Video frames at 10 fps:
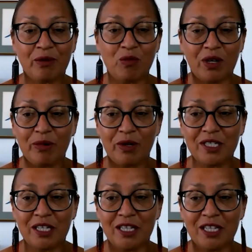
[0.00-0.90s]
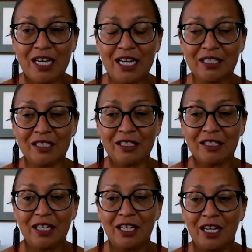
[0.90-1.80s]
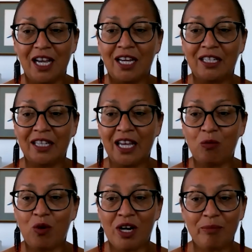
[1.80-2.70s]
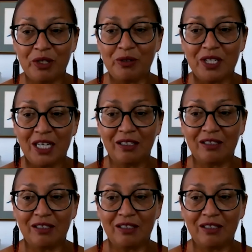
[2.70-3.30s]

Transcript: one person to the next, and they want to mutate.